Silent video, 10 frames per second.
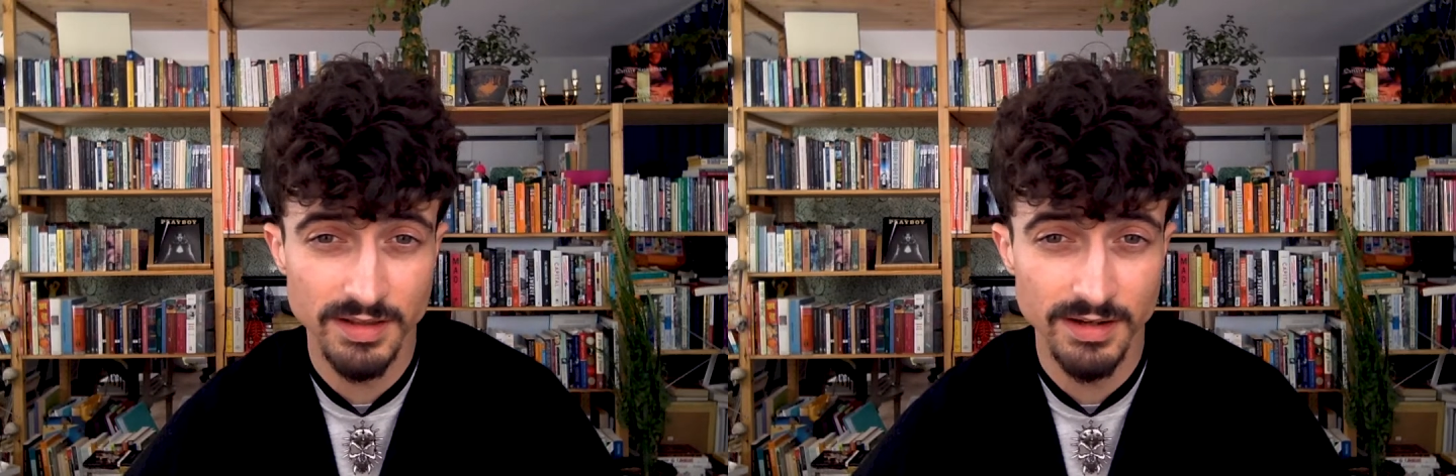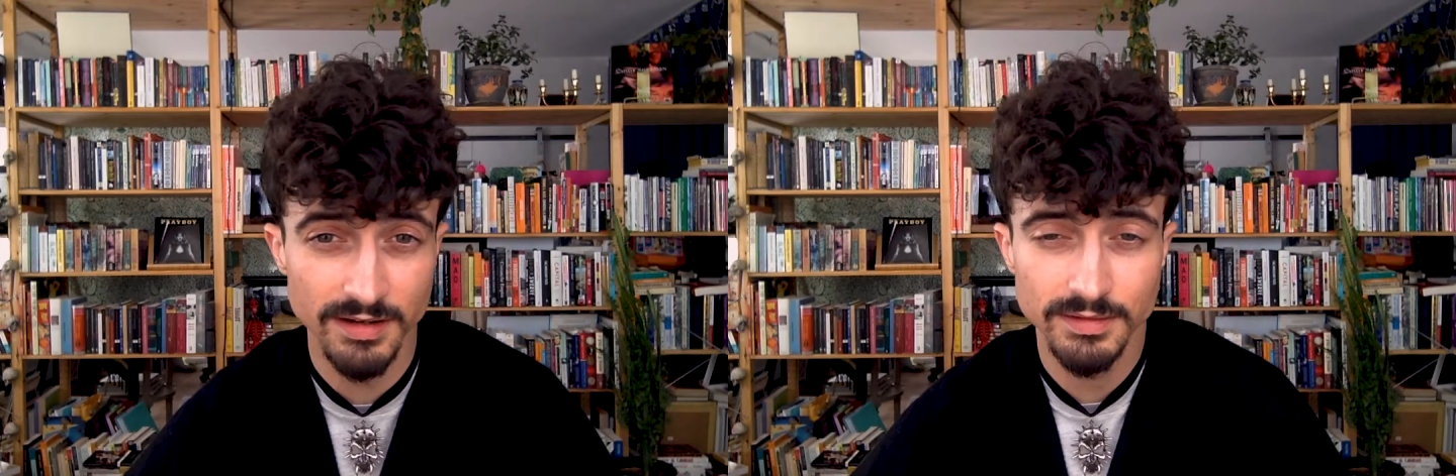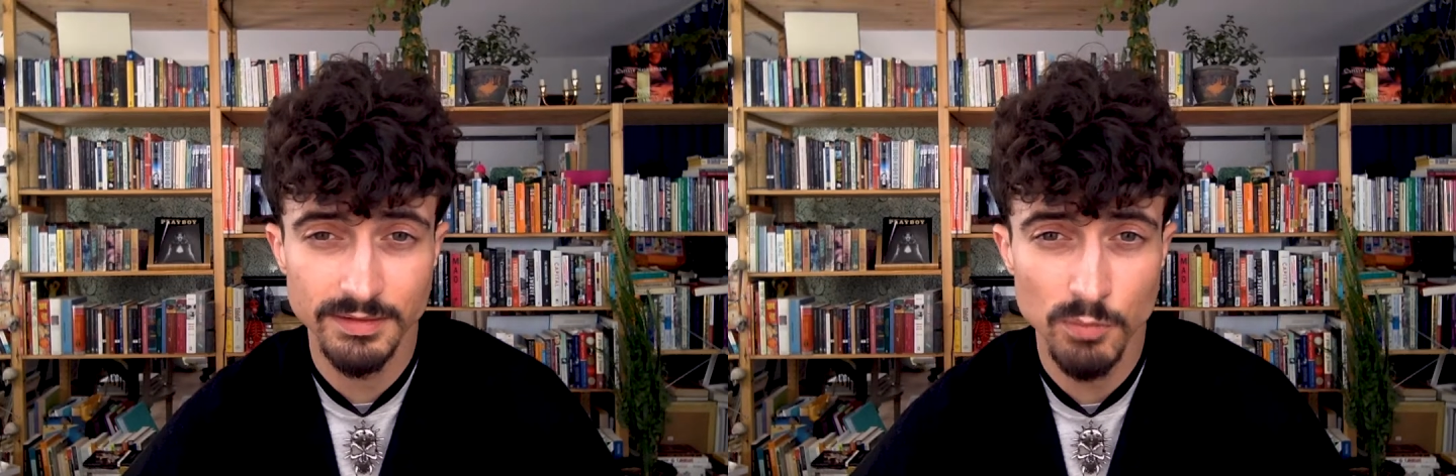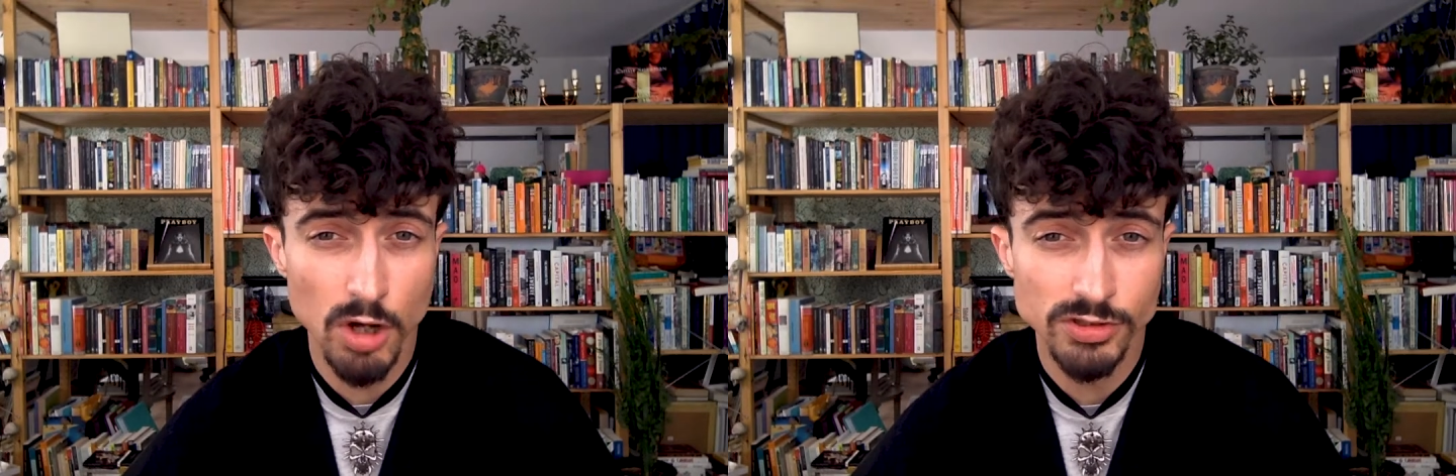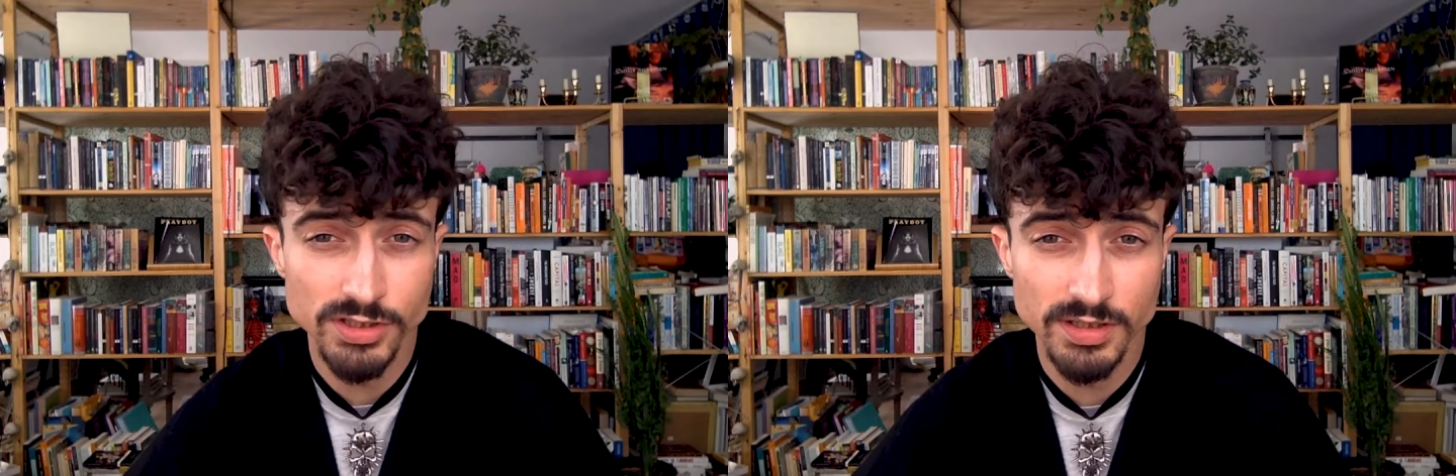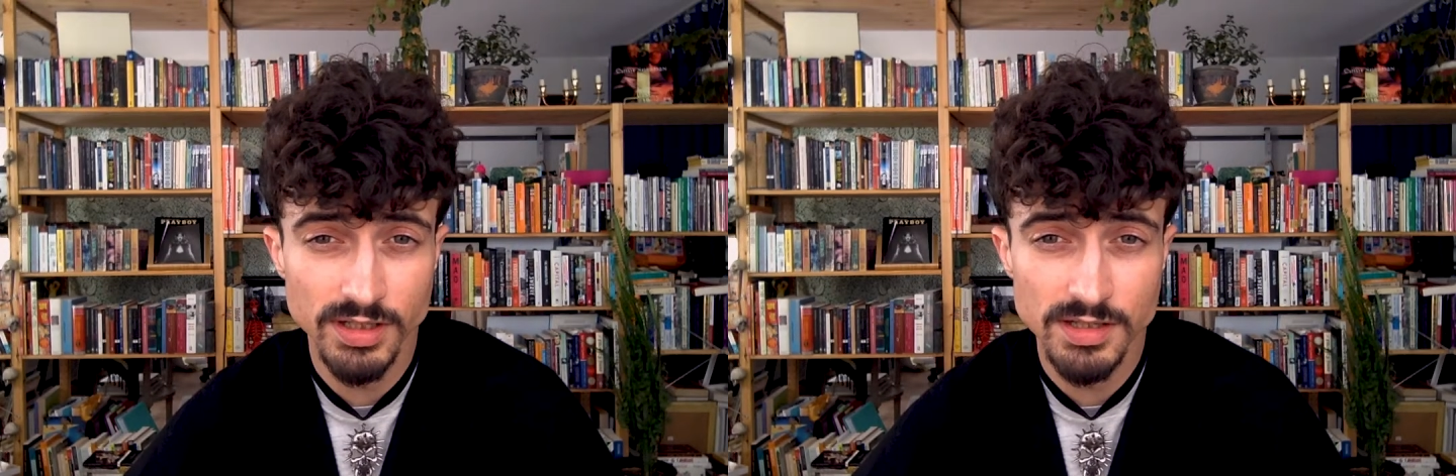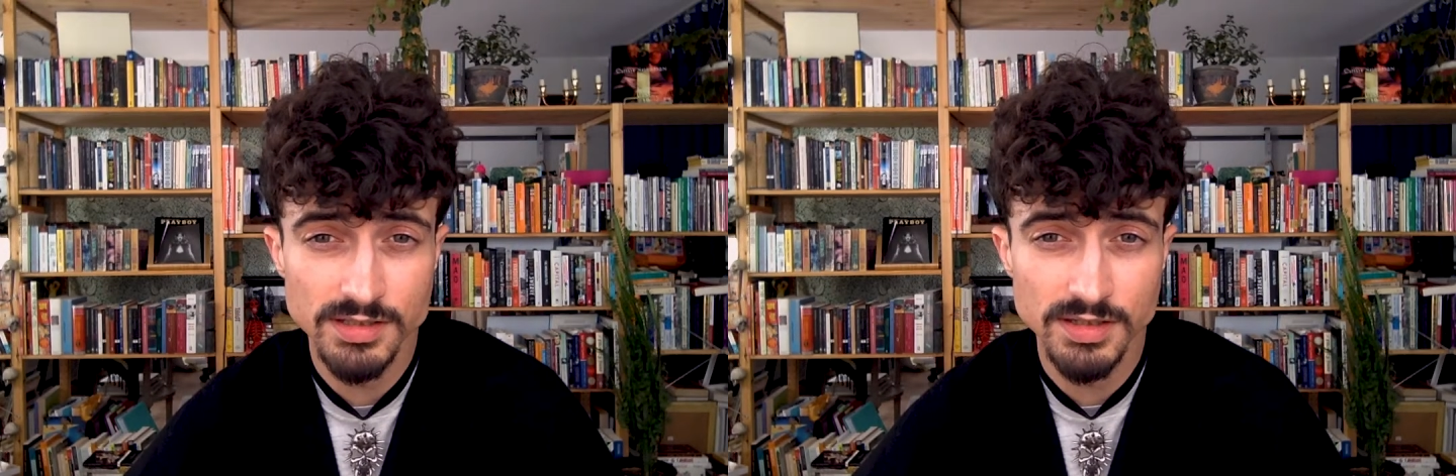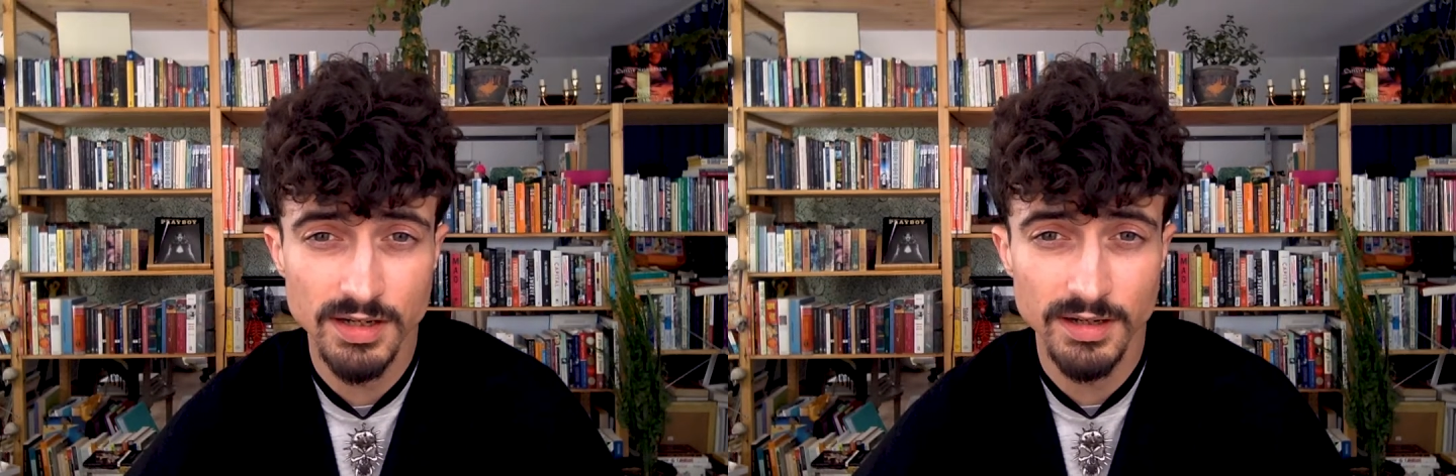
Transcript: there motionless